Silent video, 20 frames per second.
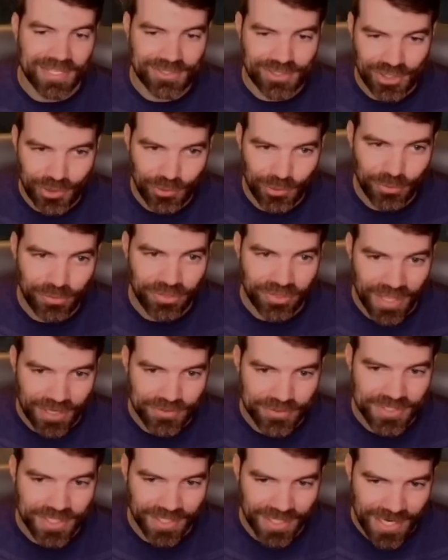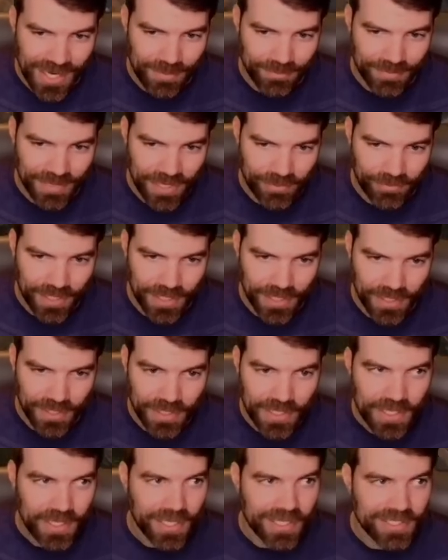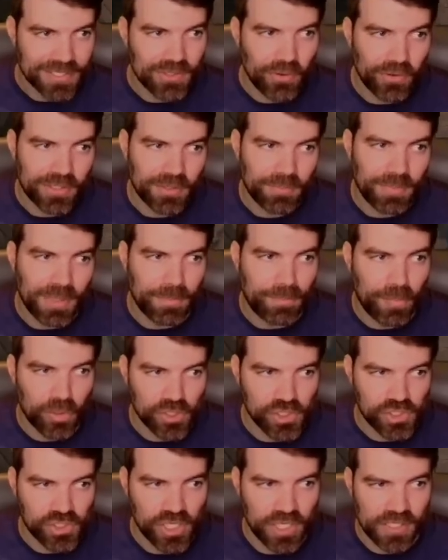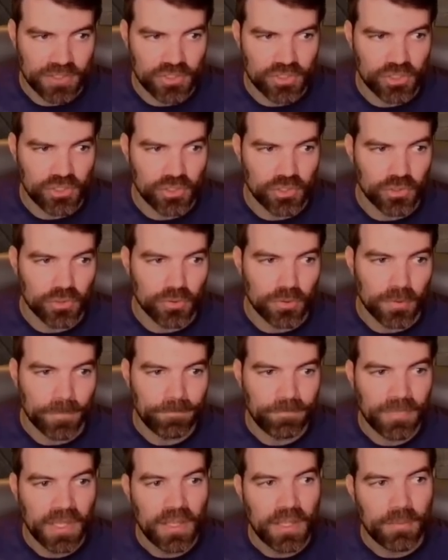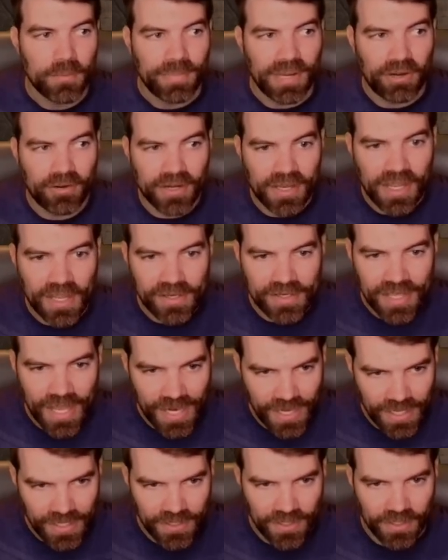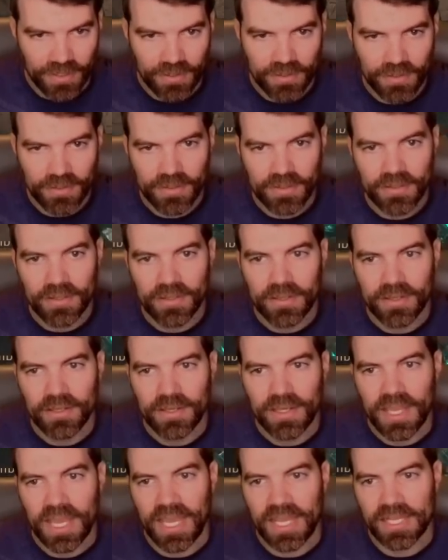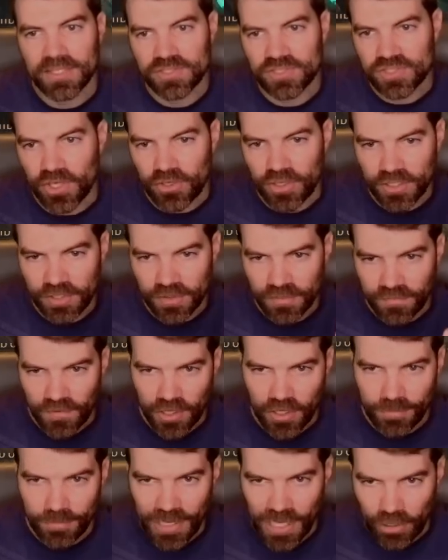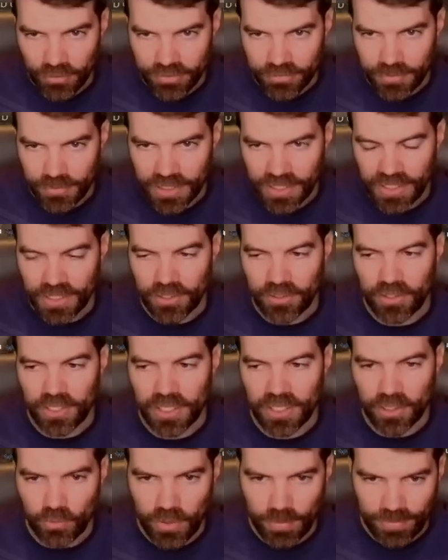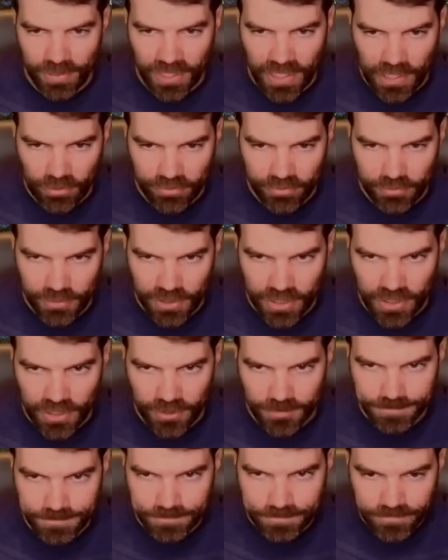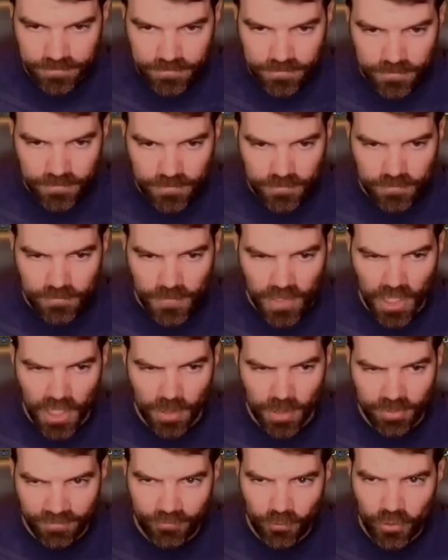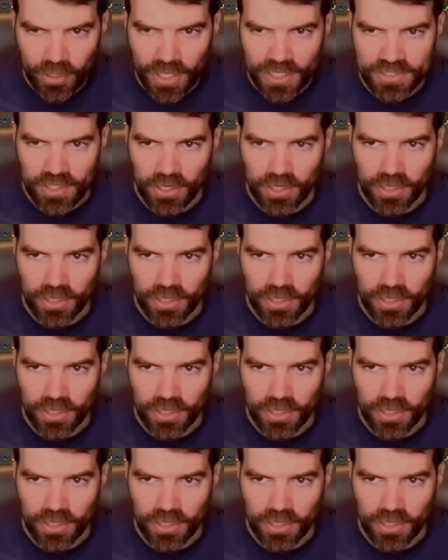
2,000 combat rating is going to be pushing to Paragon 80 and starting to farm Hell 3 gear and equipping Hell 3 gear. Before I talk